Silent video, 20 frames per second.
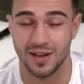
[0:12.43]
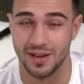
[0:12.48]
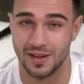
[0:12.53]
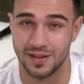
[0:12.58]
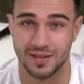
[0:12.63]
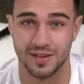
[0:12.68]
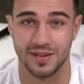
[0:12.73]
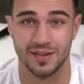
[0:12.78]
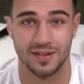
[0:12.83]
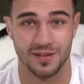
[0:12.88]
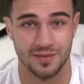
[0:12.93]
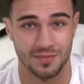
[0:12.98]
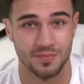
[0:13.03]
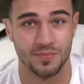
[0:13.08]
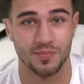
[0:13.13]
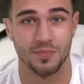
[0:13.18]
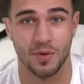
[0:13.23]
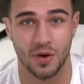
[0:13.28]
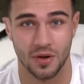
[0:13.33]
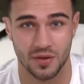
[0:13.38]
Listen,
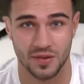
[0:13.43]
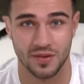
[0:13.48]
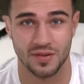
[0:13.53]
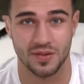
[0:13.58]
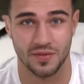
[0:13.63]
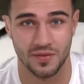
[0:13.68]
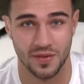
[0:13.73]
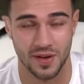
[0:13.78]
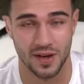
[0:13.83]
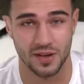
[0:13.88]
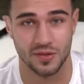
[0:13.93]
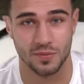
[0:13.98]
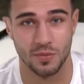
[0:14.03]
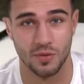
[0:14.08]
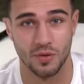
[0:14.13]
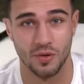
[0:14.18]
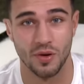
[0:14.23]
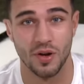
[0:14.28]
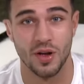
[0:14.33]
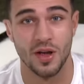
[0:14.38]
boxing's a fair
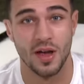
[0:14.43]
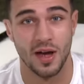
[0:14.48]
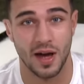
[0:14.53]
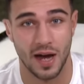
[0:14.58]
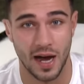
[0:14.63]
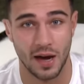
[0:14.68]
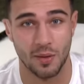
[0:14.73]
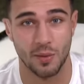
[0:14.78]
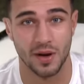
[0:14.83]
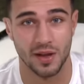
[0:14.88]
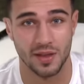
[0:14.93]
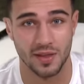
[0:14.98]
sport. I went